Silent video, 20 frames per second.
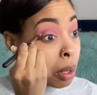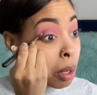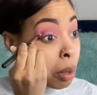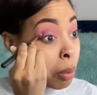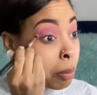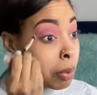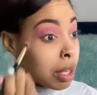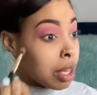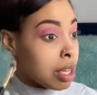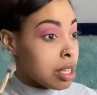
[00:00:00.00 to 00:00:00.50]

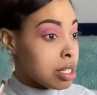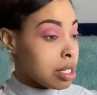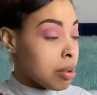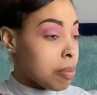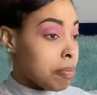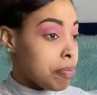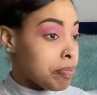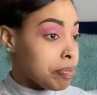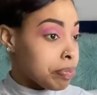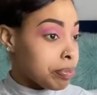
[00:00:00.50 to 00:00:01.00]
Because
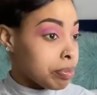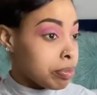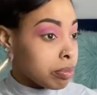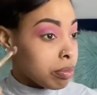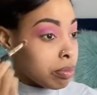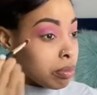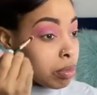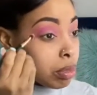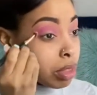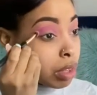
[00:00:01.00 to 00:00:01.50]

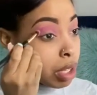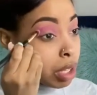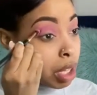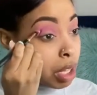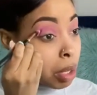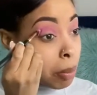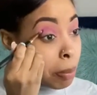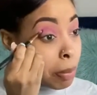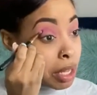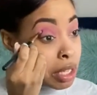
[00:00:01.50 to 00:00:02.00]

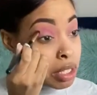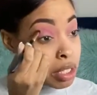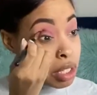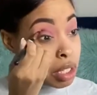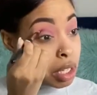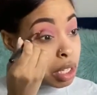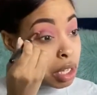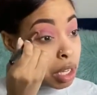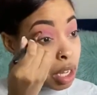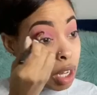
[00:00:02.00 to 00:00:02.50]
it makes
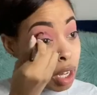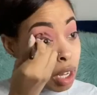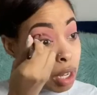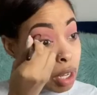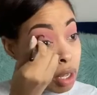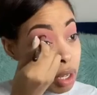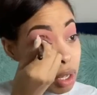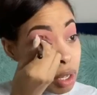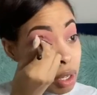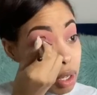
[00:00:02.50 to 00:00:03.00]

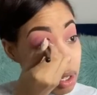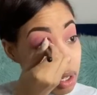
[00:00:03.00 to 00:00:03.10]
the